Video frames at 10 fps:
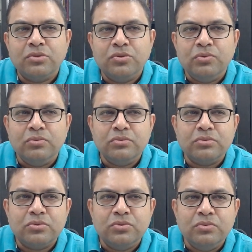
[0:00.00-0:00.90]
to
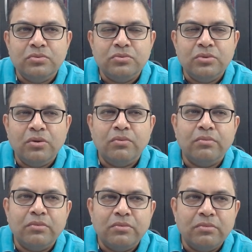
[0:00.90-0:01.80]
to you know
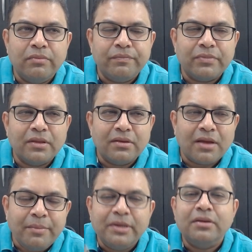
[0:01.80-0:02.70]

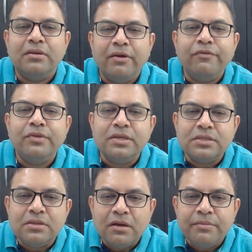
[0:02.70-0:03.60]
coming give this
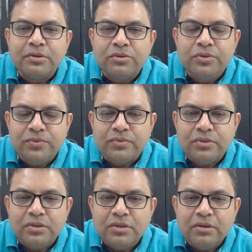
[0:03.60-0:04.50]
dharma to you
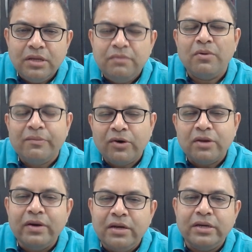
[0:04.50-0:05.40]
in
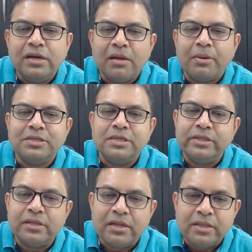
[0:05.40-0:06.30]
whatever little capacity
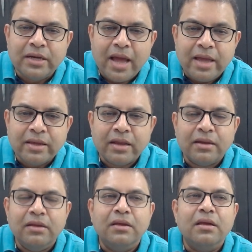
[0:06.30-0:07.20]
that i can
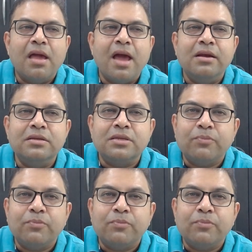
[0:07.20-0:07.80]
and it is